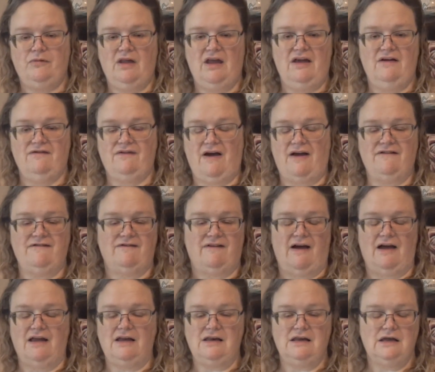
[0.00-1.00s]
If I
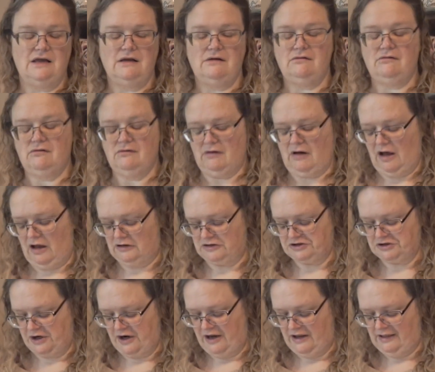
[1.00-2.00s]
find it, I'll
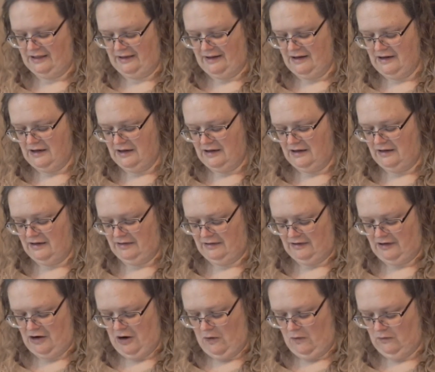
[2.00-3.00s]
try and link it in the
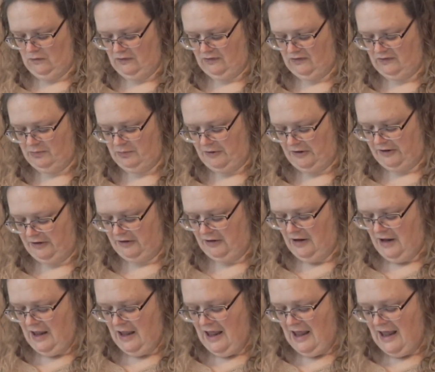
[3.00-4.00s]
notes, but
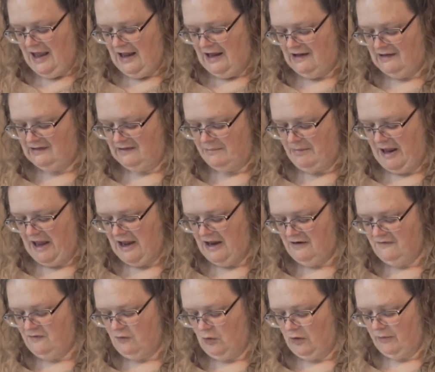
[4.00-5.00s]
it's a
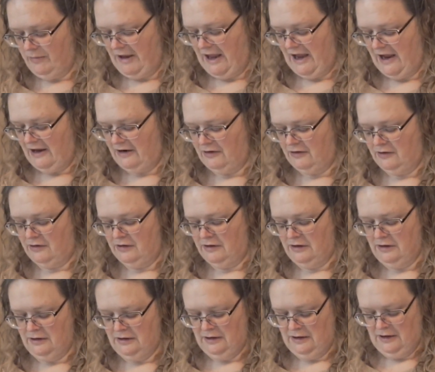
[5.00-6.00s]
paid for pattern.
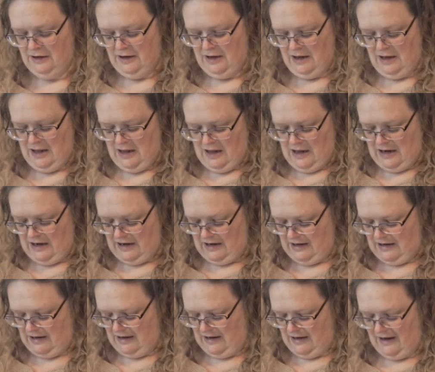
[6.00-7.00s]

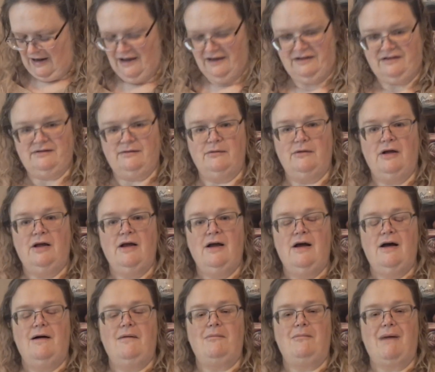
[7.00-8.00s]
It has
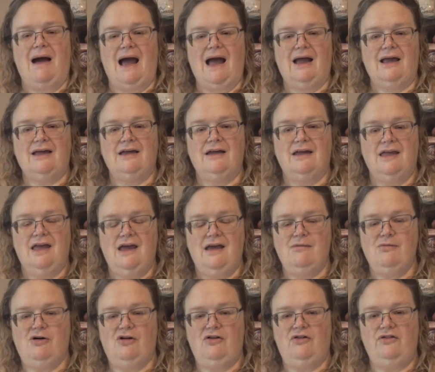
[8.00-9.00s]
mock
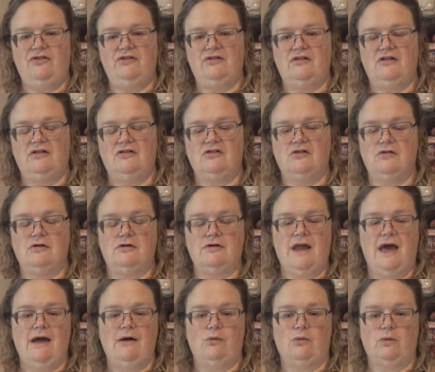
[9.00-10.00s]
cables, so they're
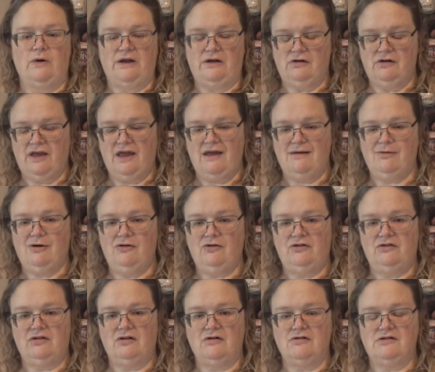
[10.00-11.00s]
not real
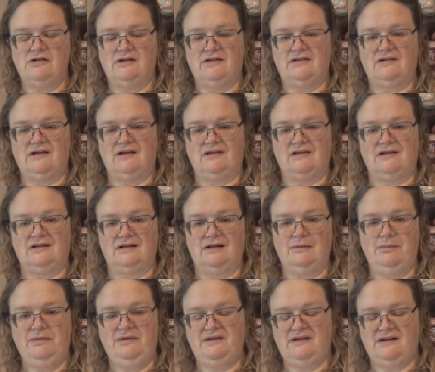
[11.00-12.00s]
cables, they're just a
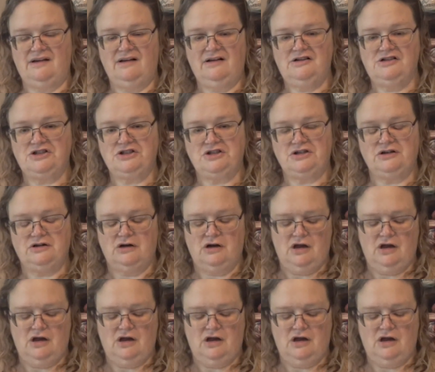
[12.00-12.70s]
slip stitch.